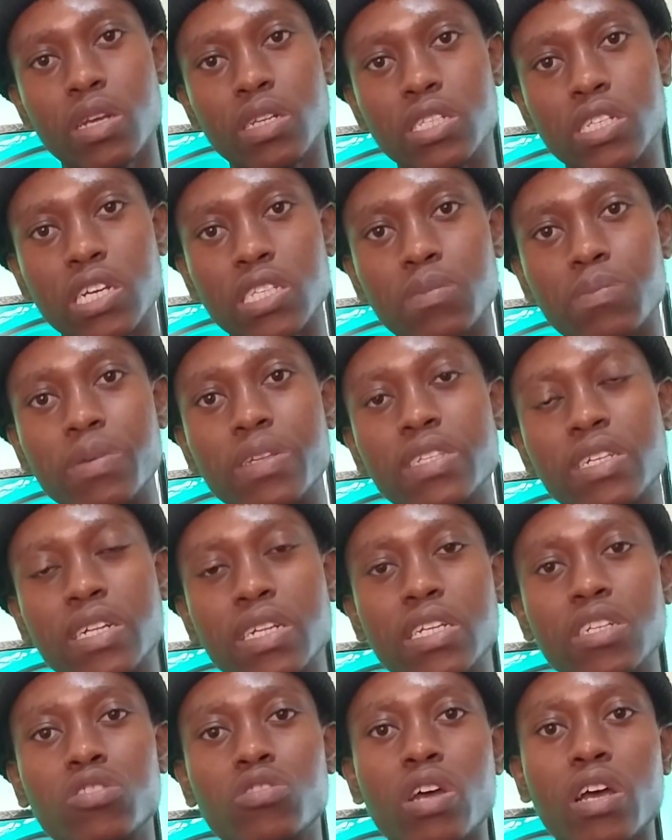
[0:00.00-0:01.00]
just
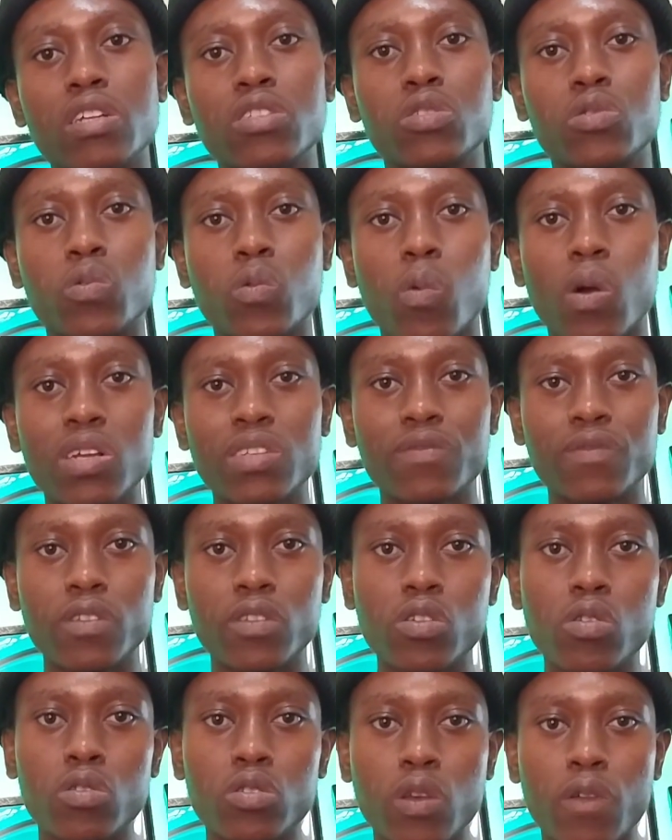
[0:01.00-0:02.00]
basically try to watch
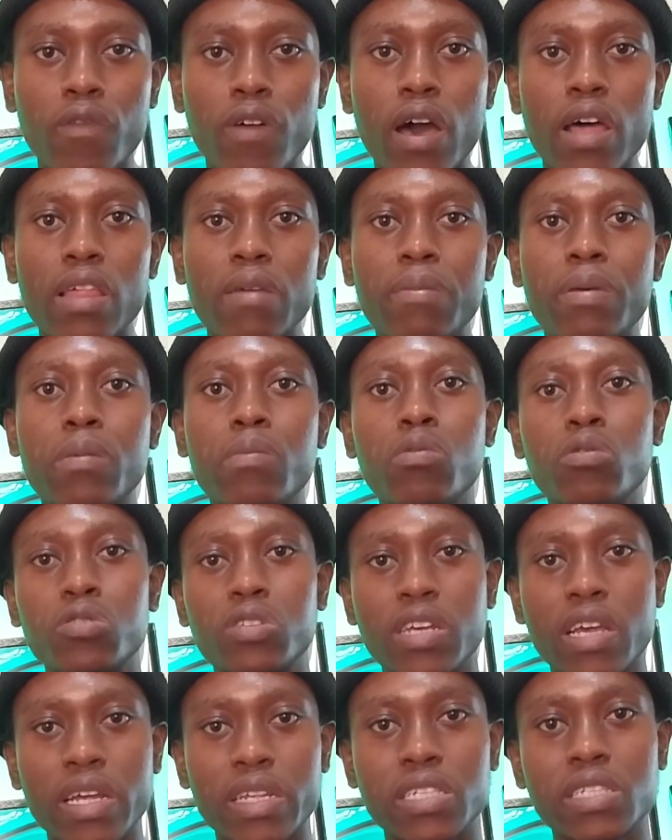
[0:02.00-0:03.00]
videos of other people to
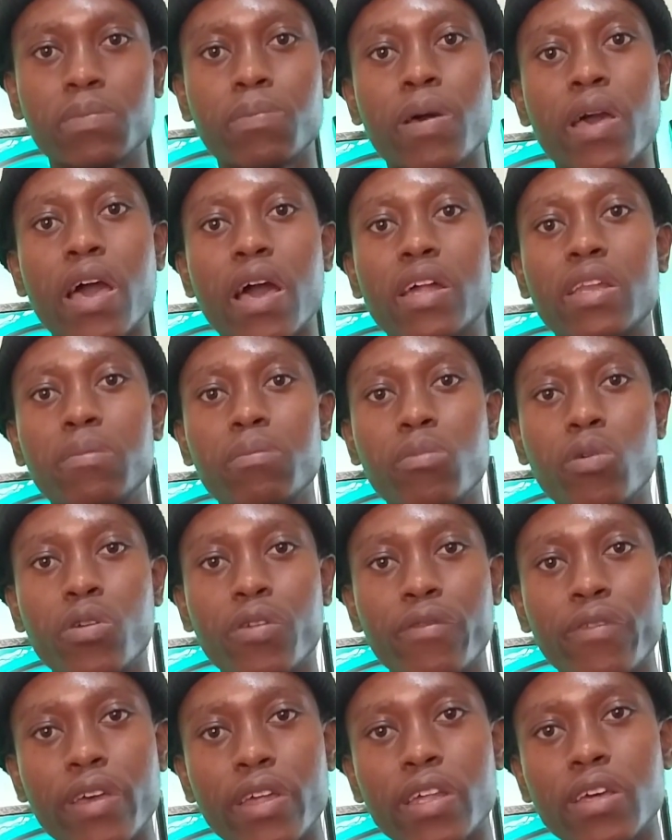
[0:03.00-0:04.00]
get inspired and
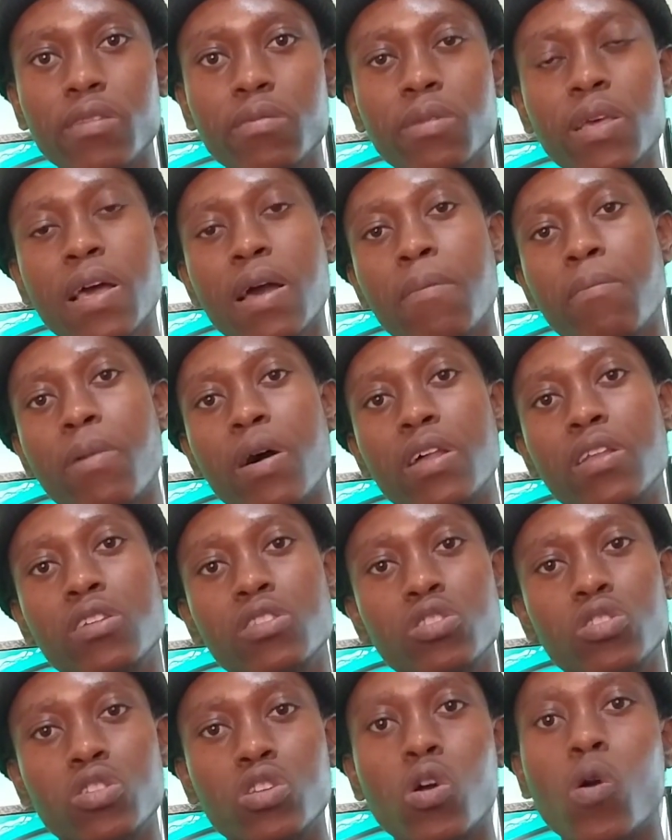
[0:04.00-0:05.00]
motivated. But
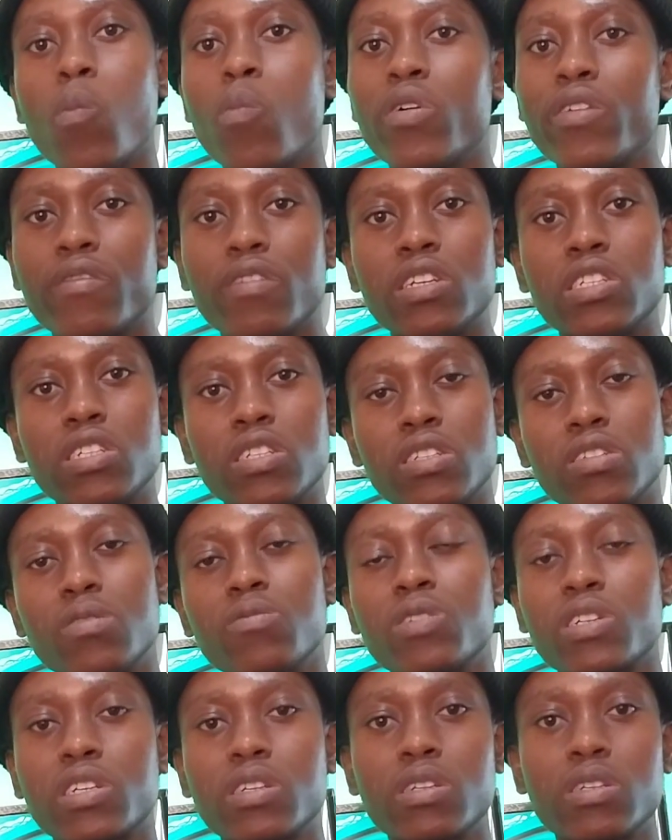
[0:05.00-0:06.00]
as you know,
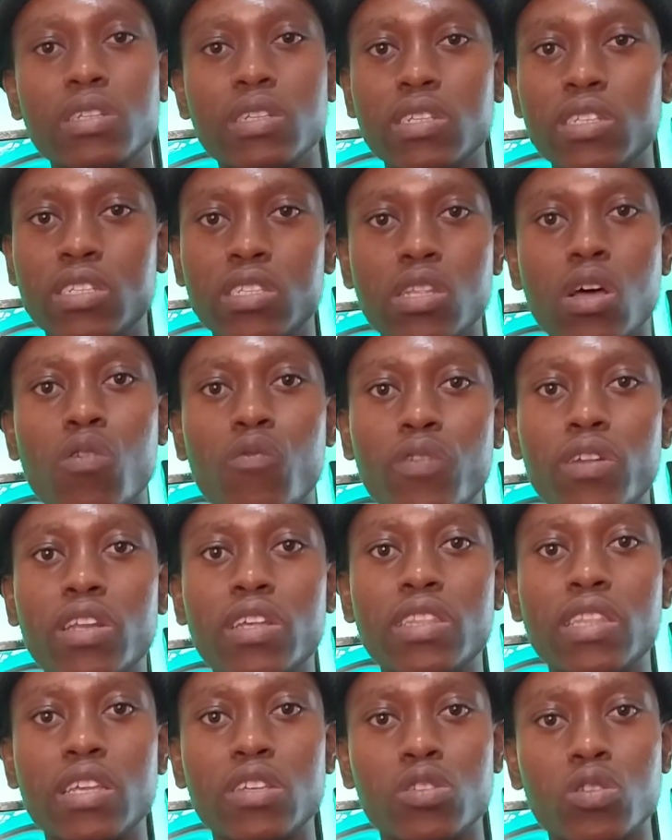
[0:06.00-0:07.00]
motivation is not
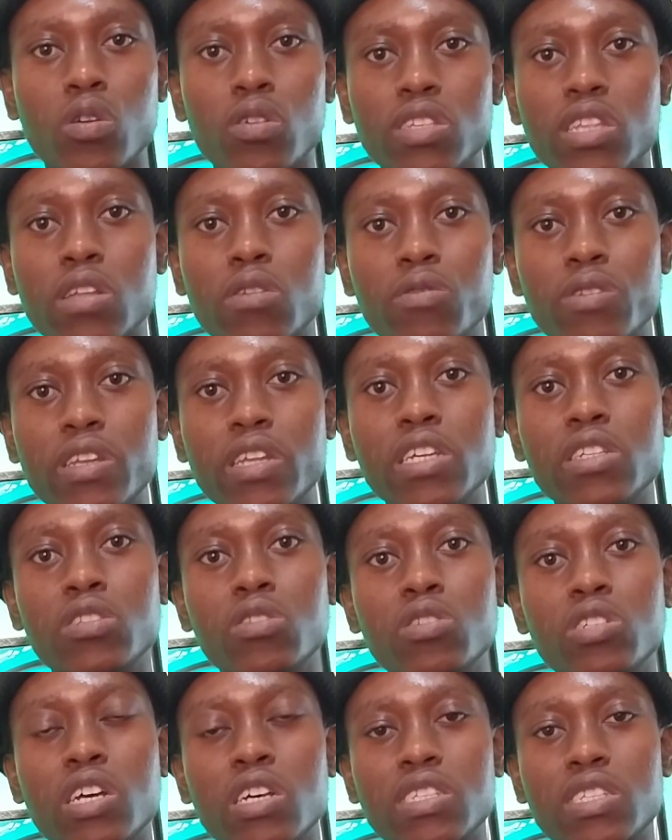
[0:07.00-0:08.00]
really the source that you need.
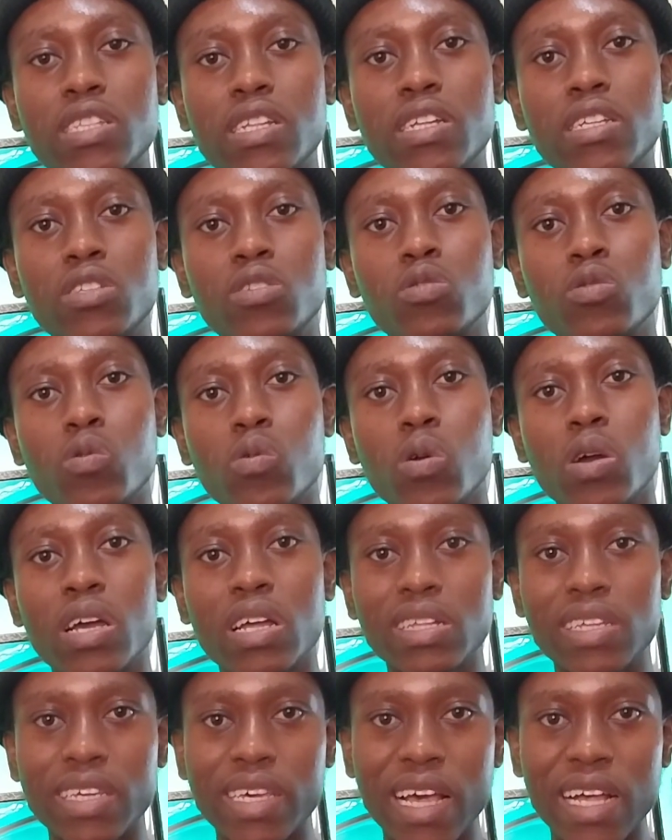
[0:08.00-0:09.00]
You just need to
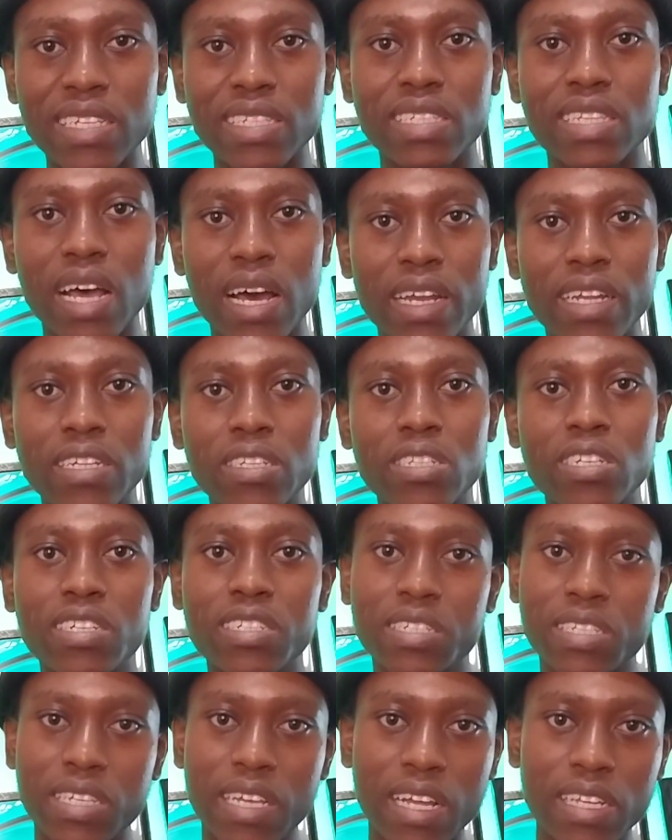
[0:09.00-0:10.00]
get started.
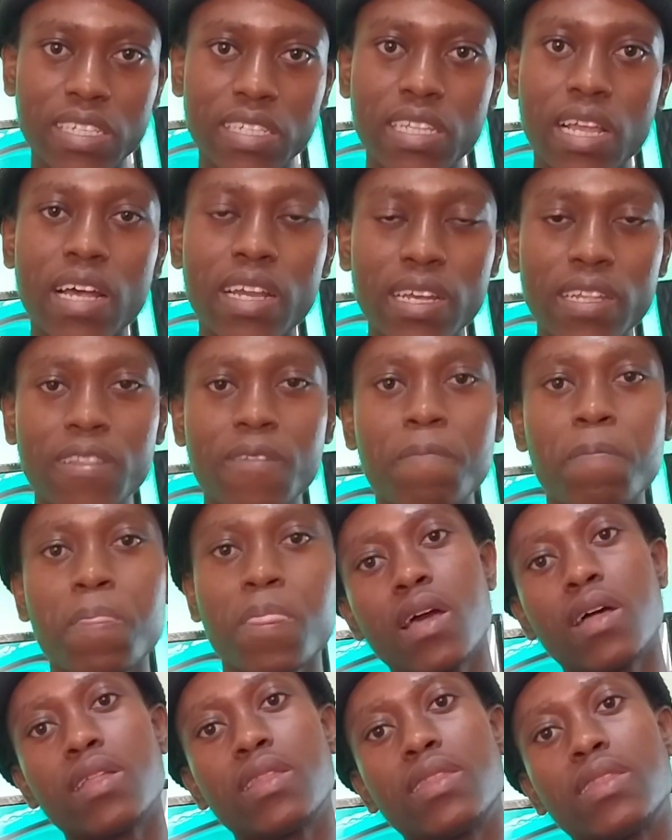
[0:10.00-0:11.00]
Just get started.
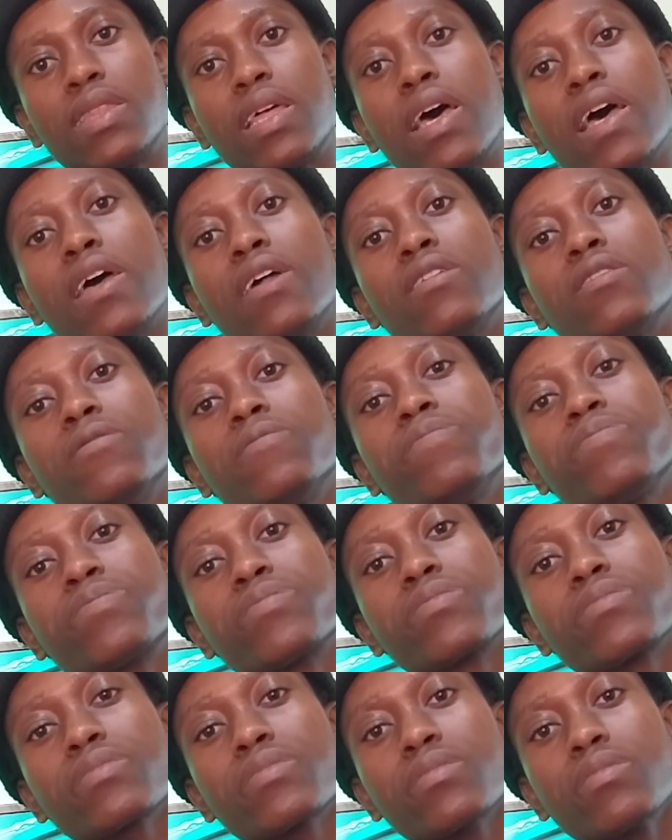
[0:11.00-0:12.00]

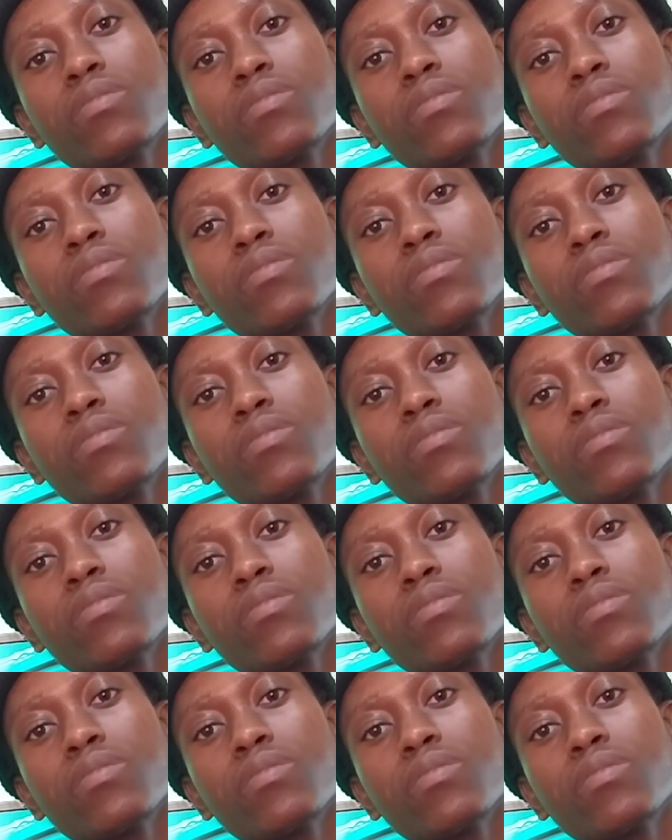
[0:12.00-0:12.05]
Then